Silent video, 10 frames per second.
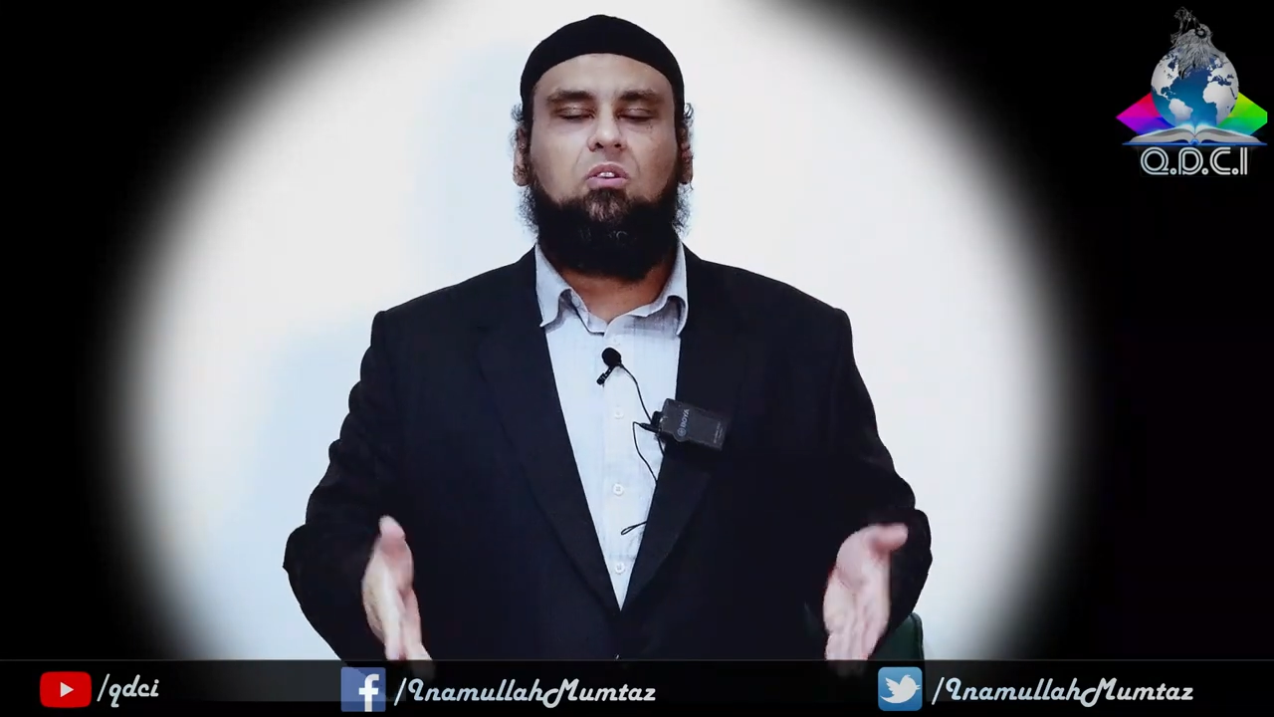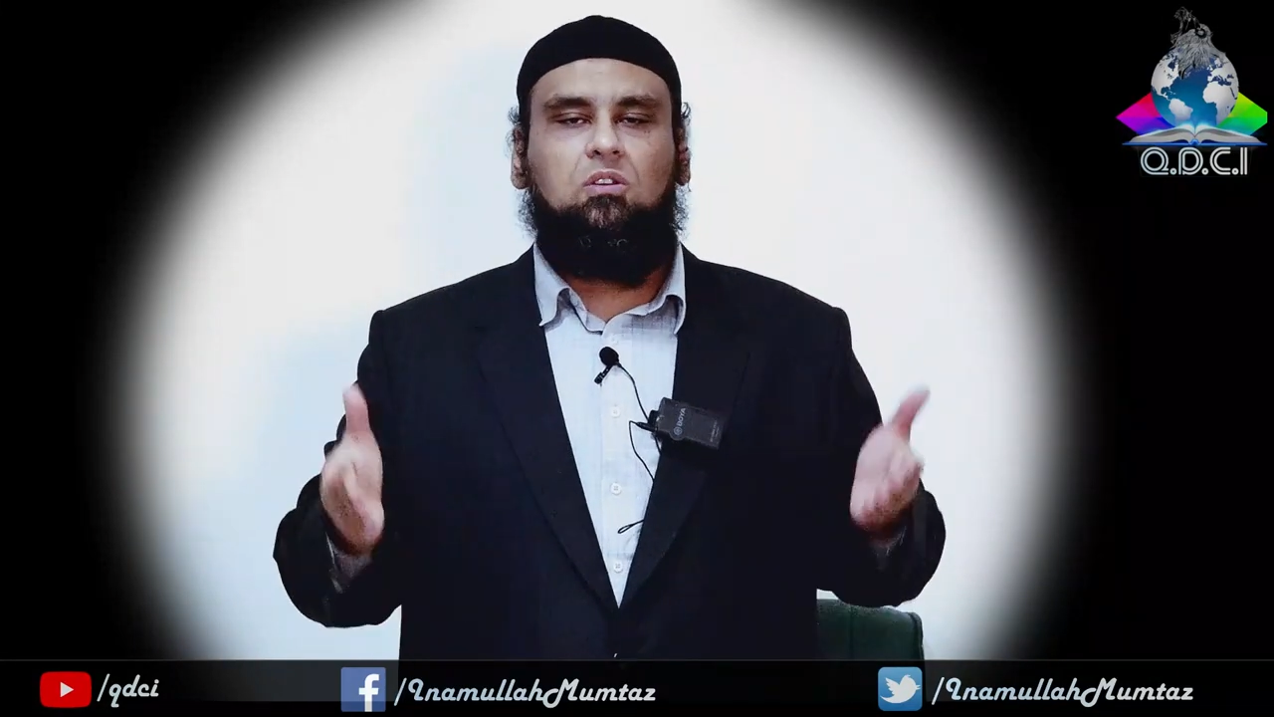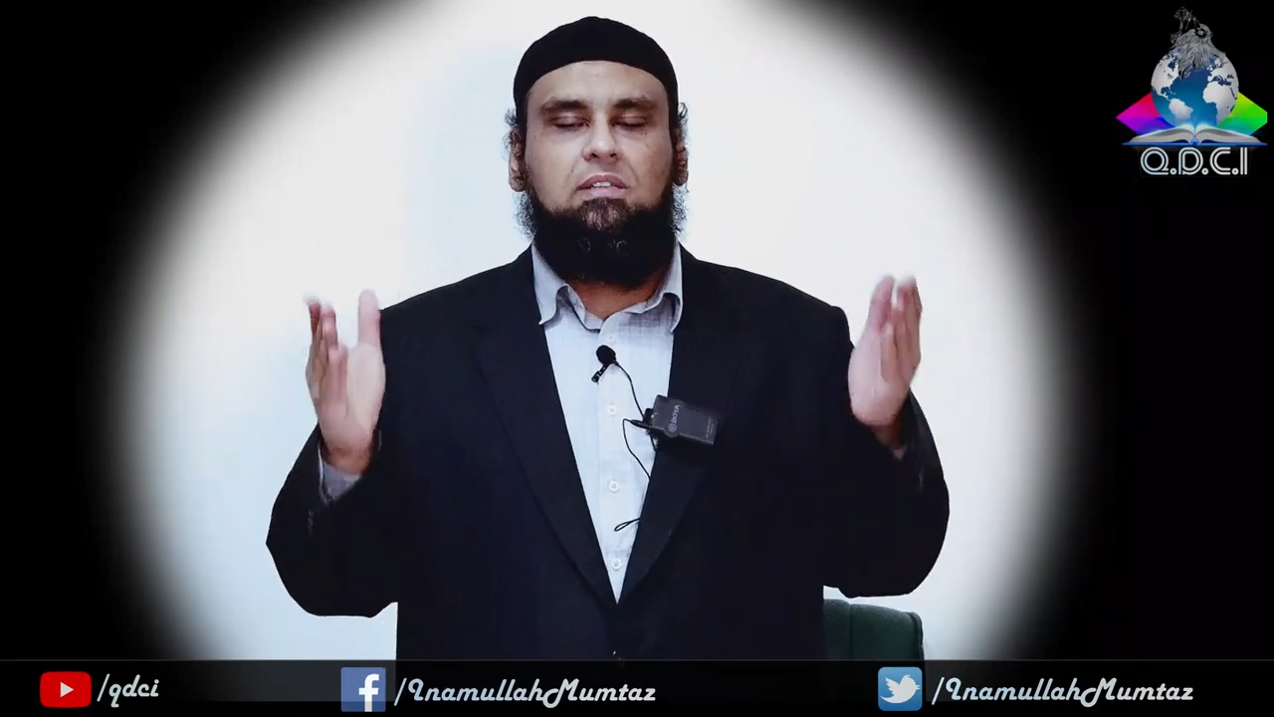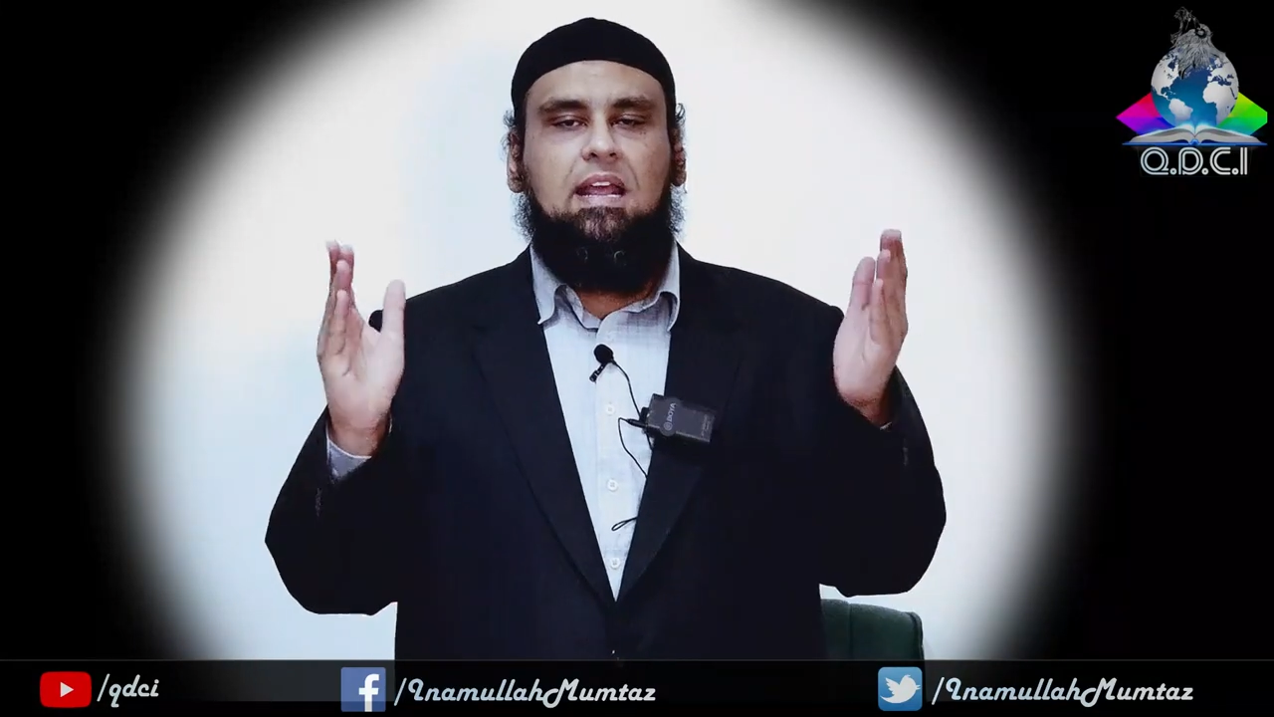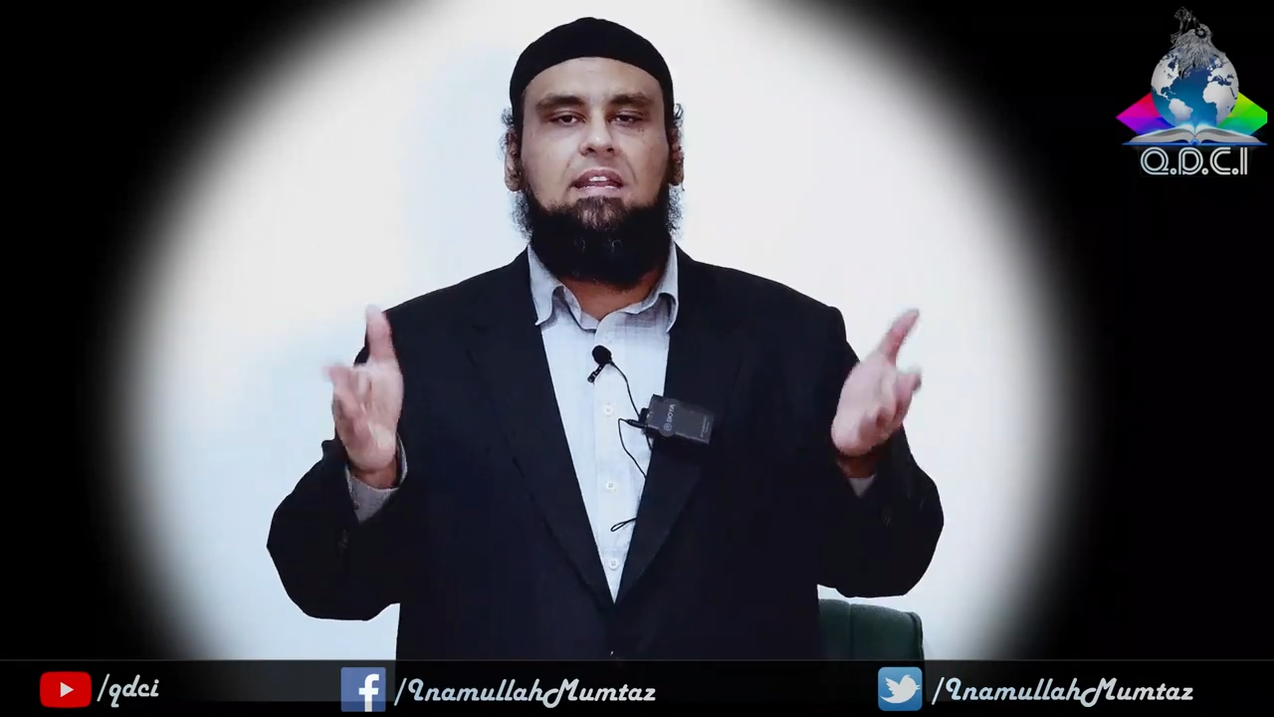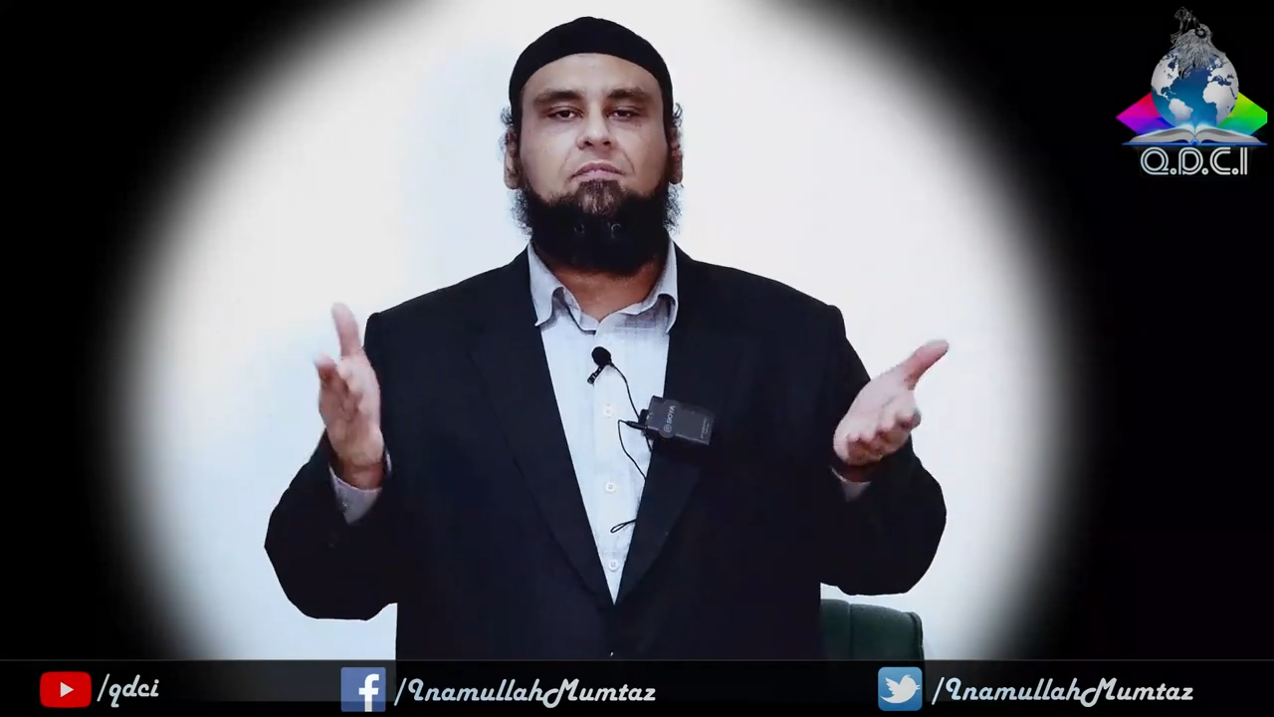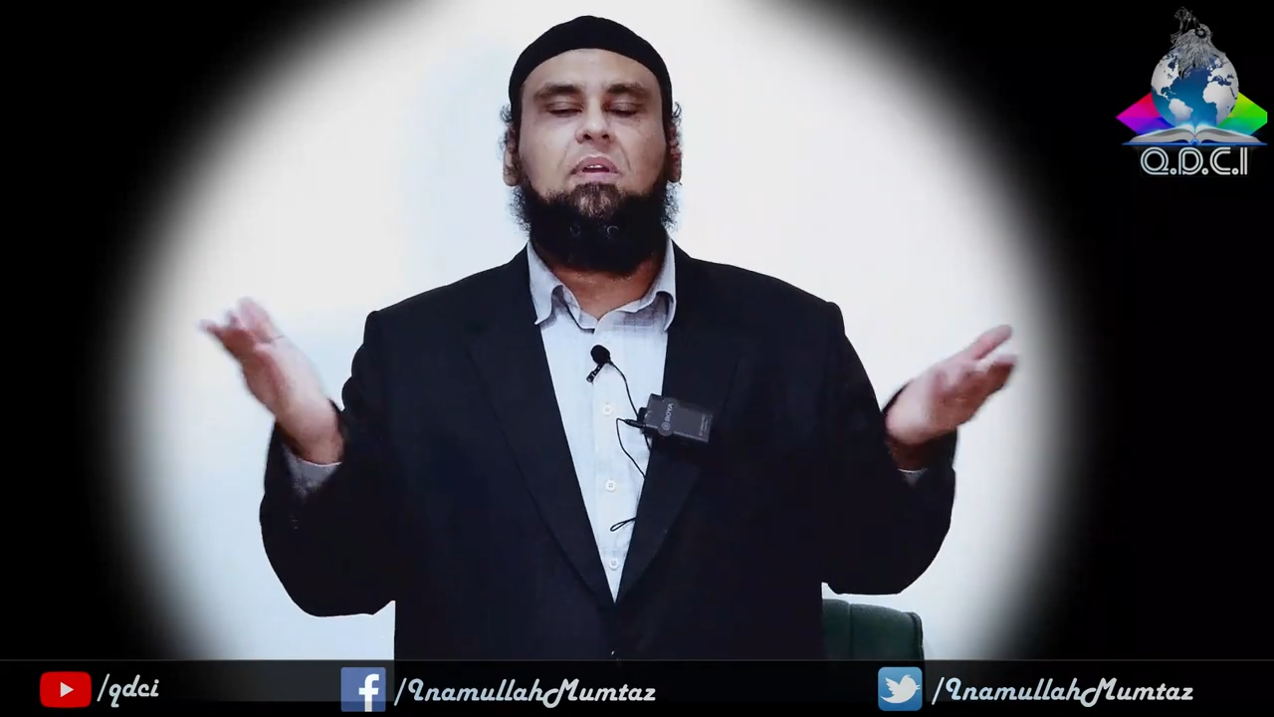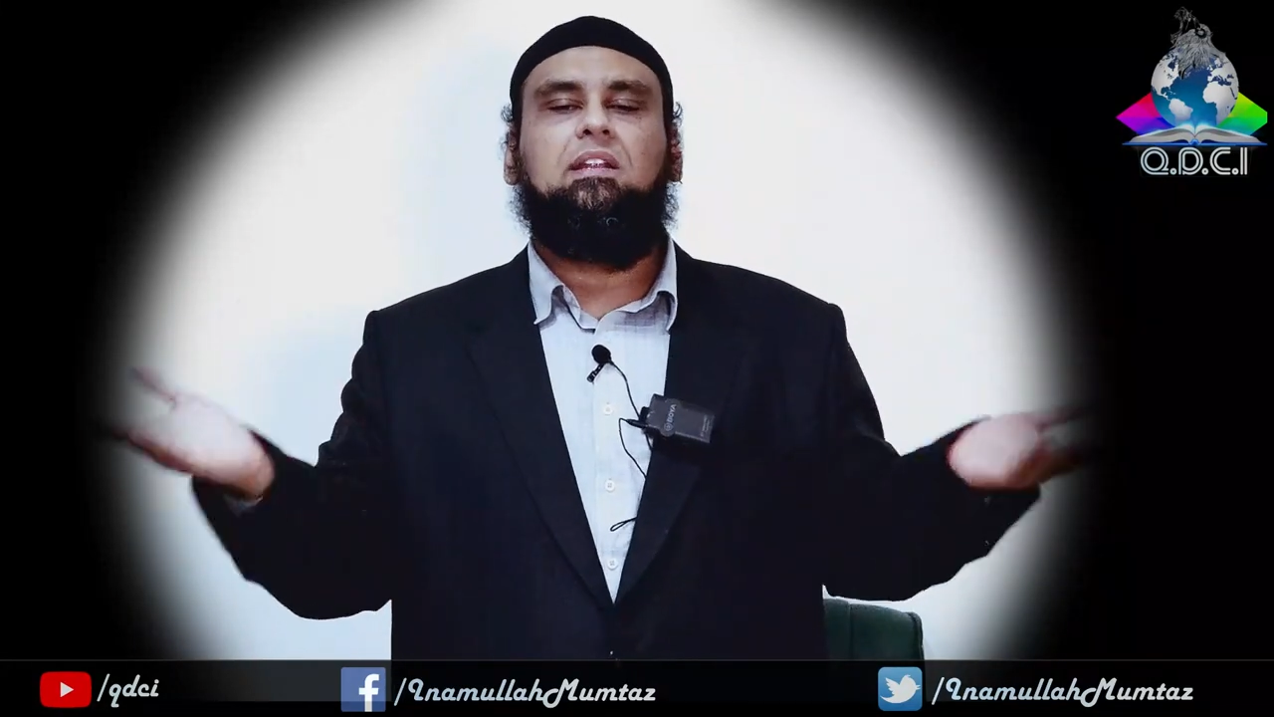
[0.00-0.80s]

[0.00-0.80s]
Those natives,